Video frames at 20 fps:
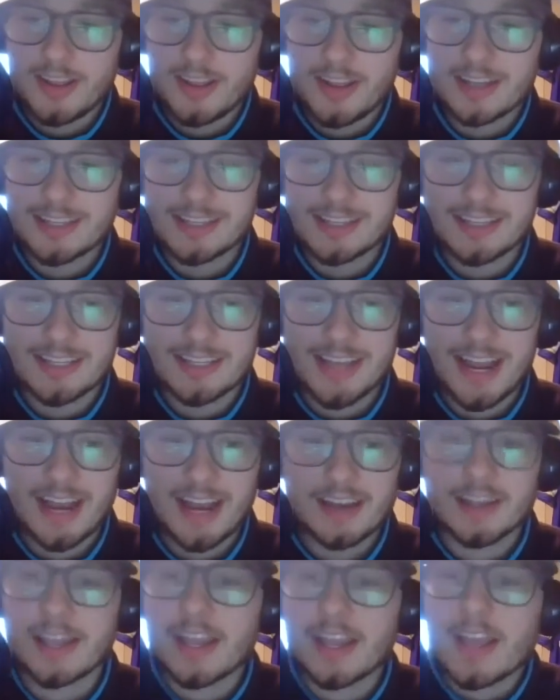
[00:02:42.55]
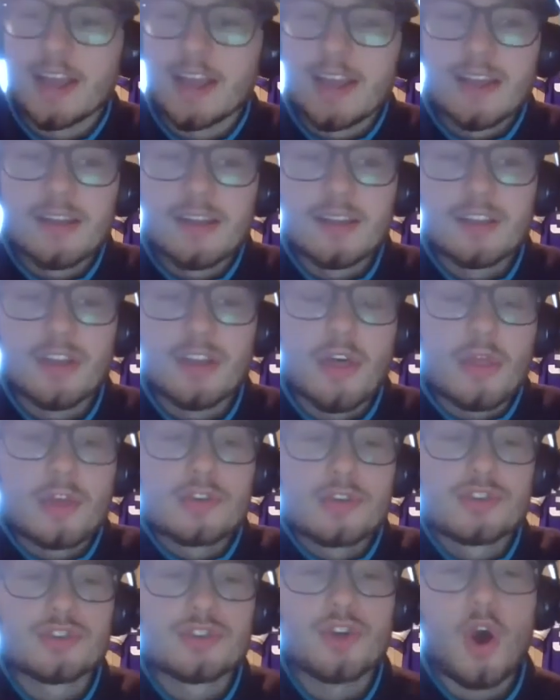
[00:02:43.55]
It's insane. Like,
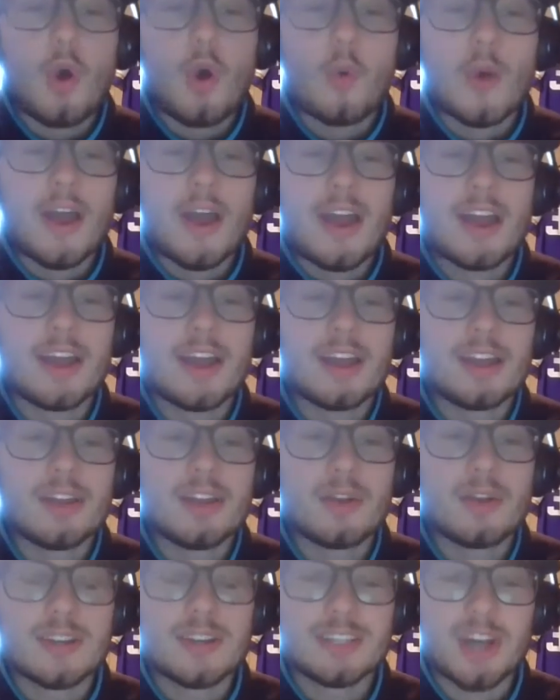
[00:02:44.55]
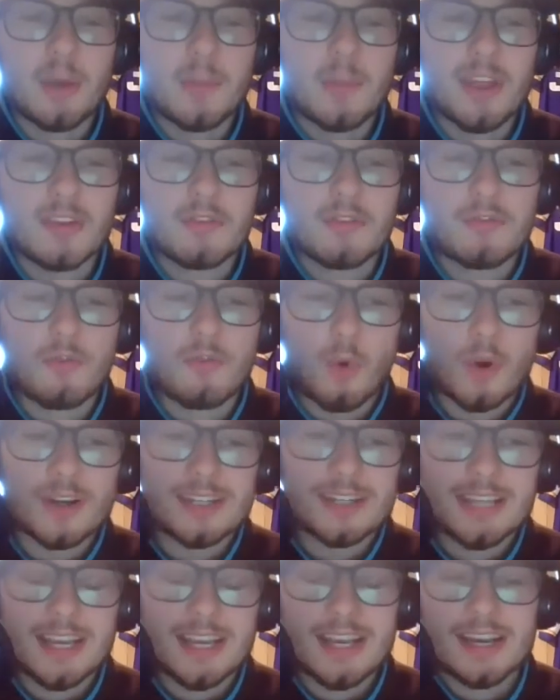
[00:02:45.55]
there's no way you can tell me in
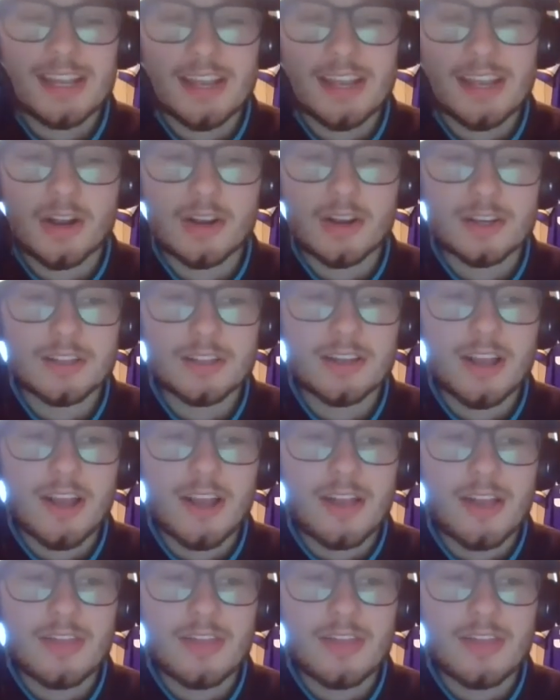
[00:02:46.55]
14 years